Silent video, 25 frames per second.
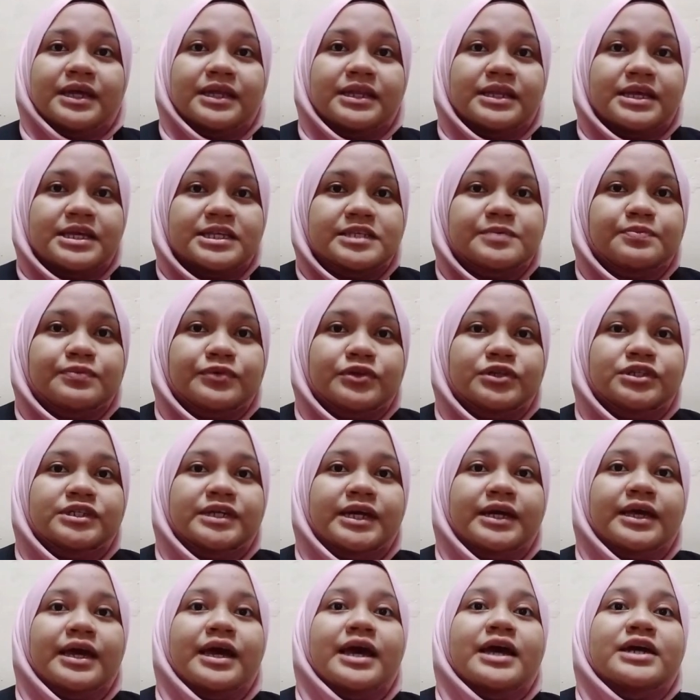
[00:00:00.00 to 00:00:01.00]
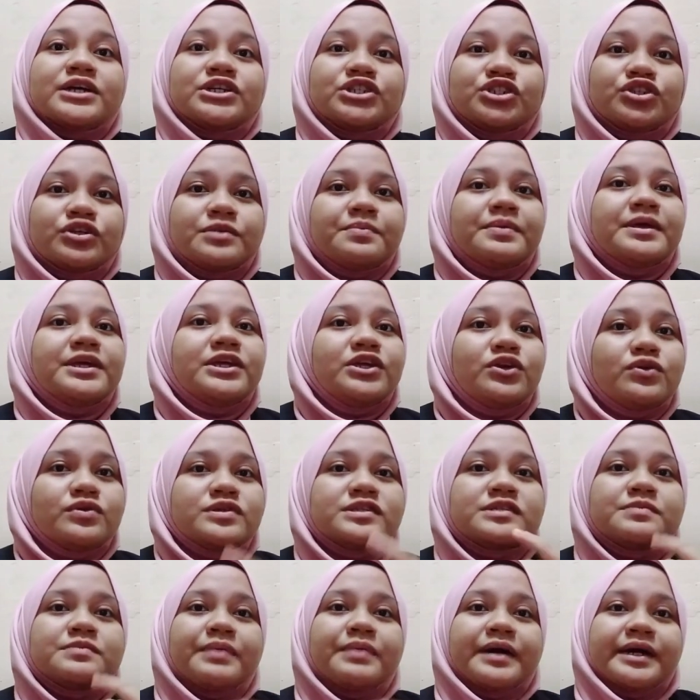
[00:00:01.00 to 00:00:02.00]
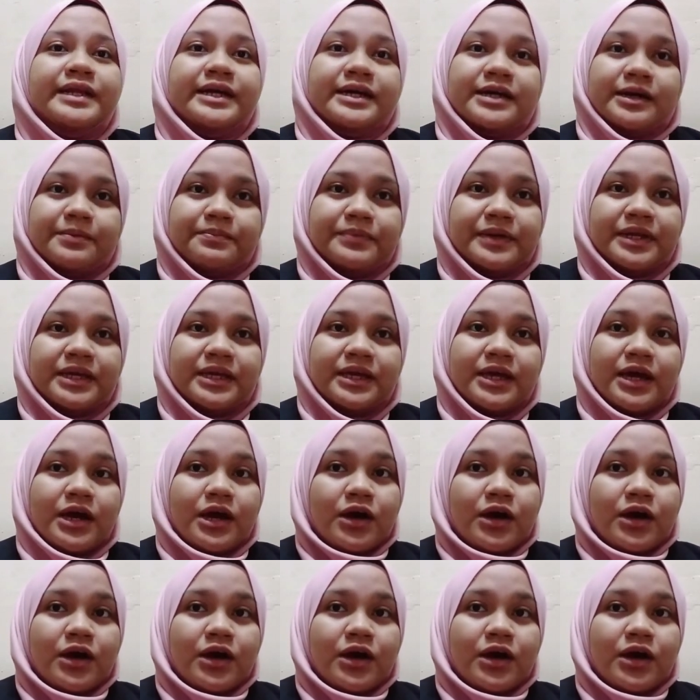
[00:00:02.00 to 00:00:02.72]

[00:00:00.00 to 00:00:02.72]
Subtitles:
in this project should be used by the company.